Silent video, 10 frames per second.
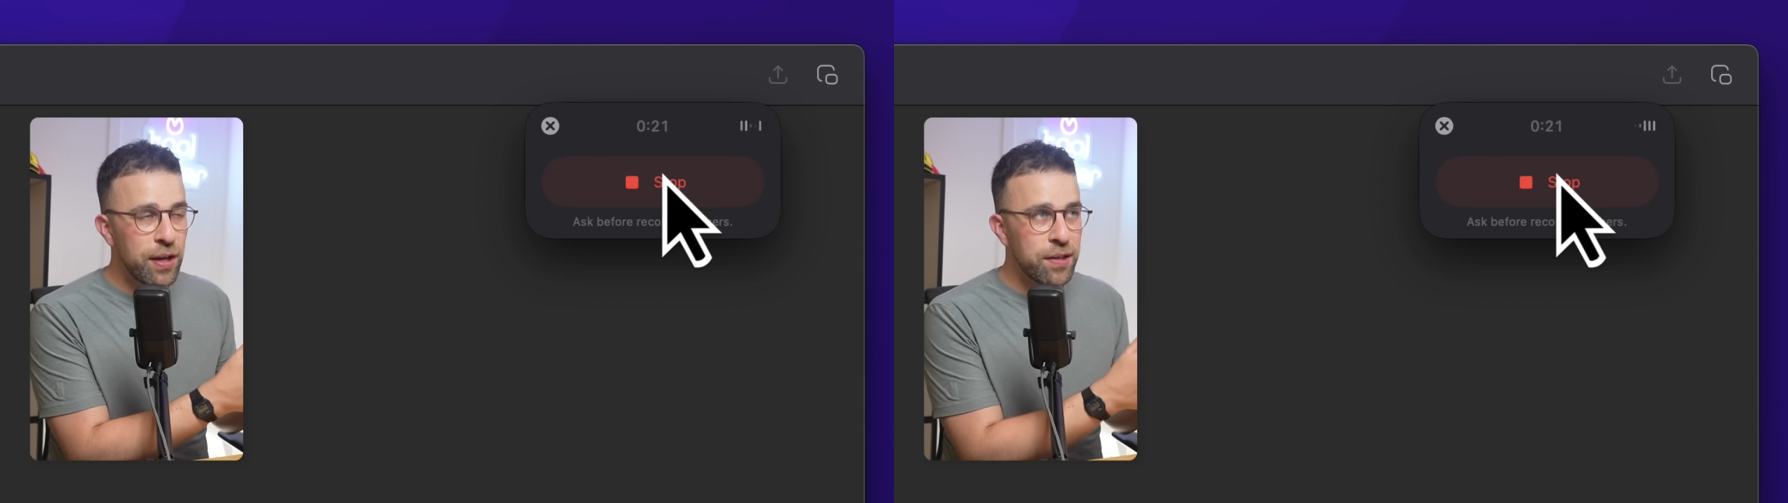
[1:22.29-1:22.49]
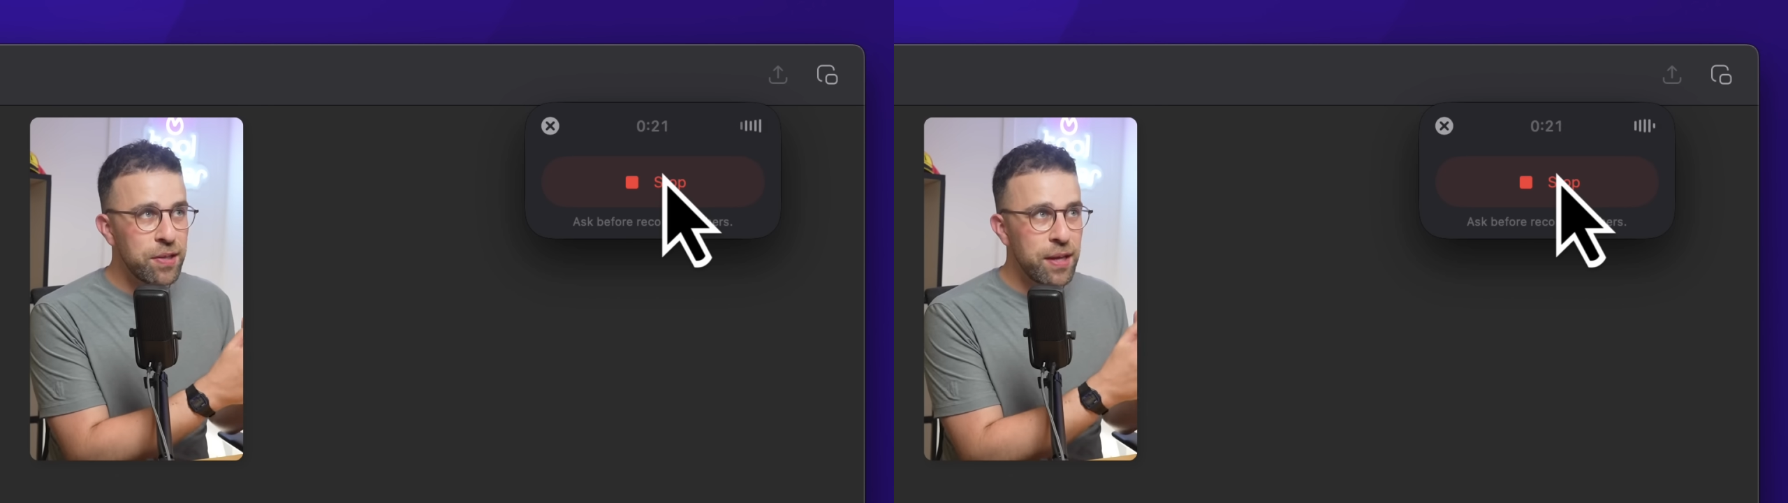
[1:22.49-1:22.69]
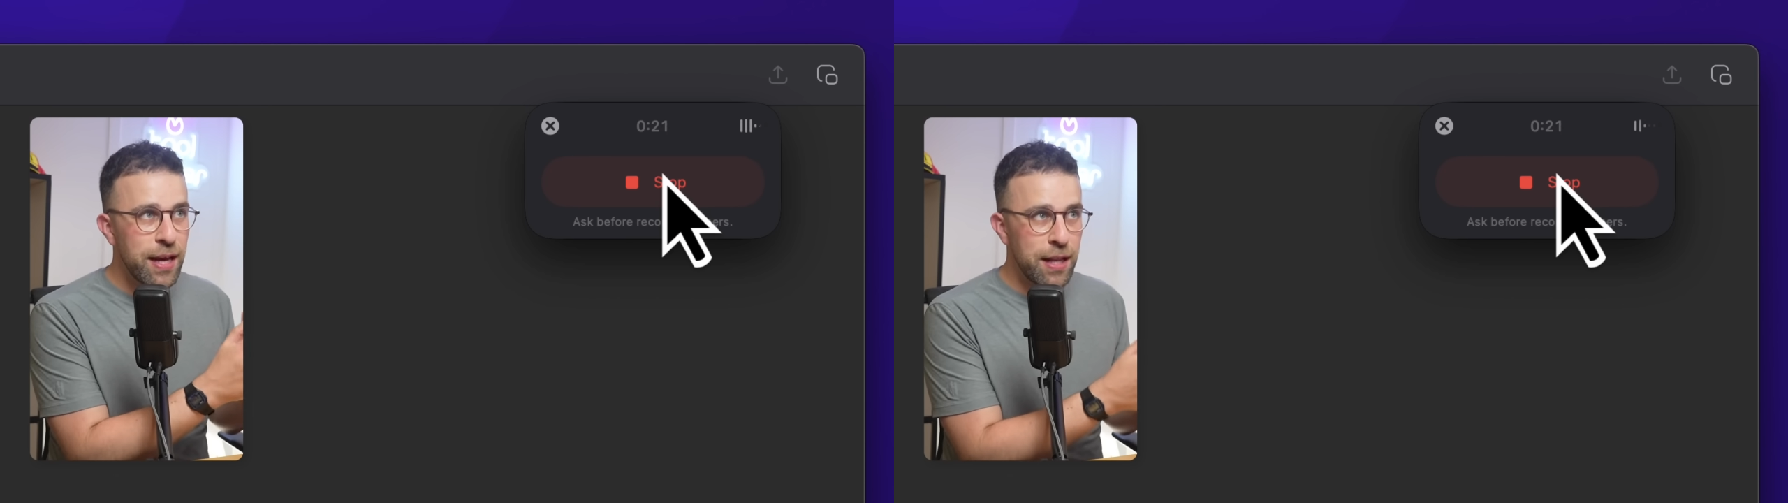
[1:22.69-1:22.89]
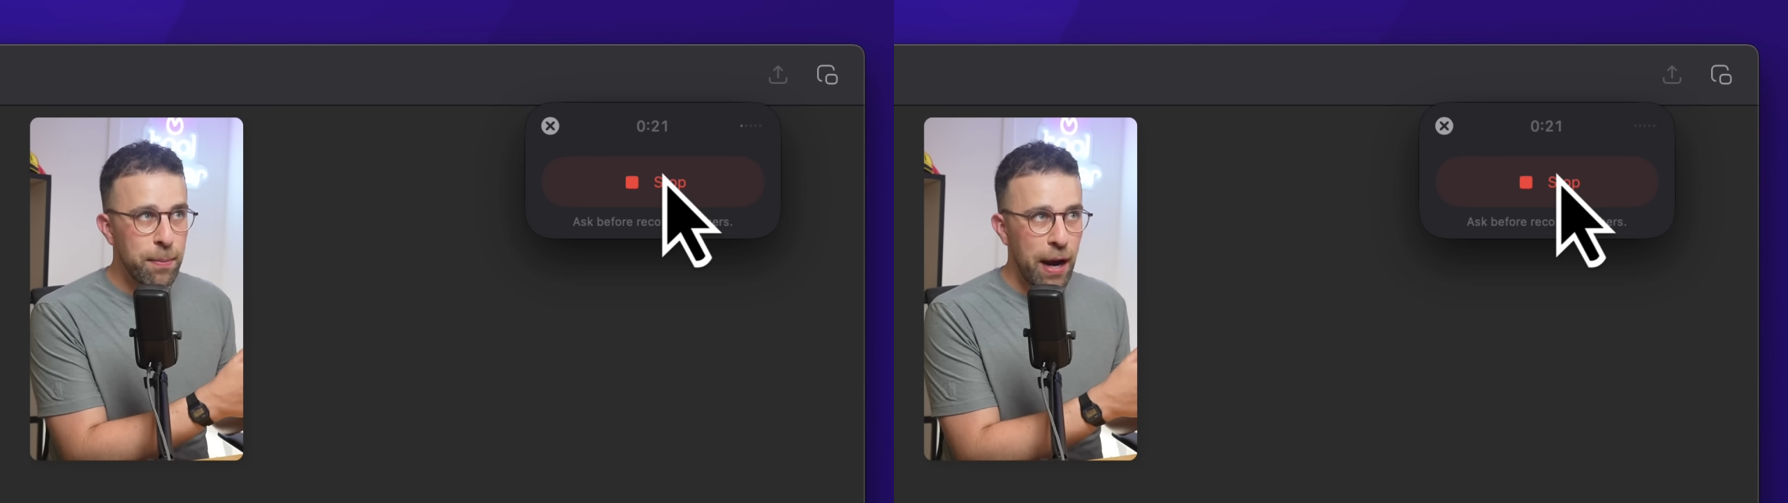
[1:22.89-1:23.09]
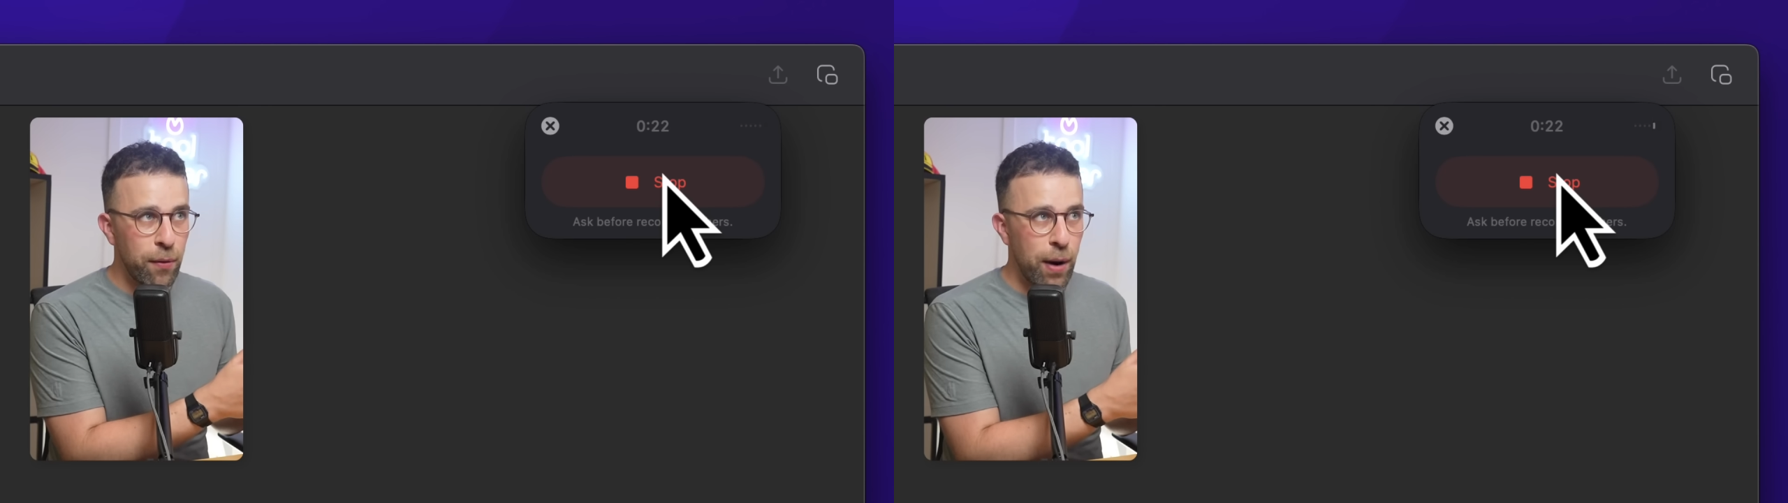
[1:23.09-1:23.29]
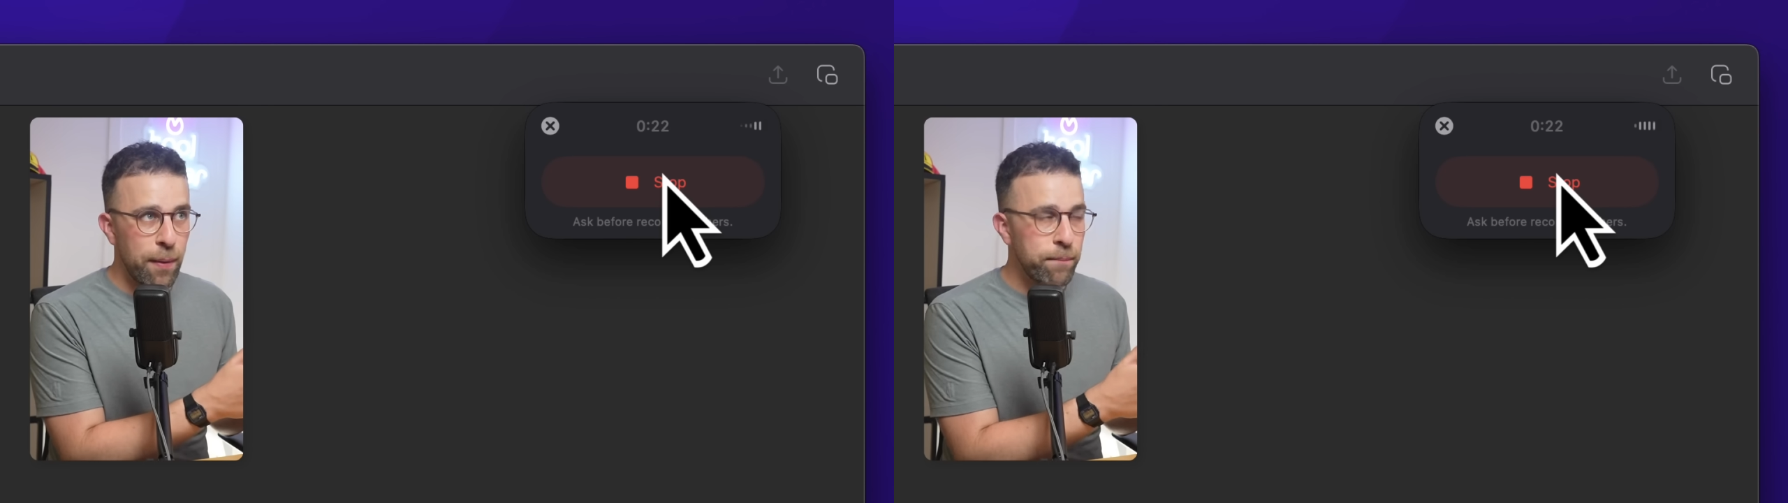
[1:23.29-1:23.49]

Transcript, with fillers: it in the background.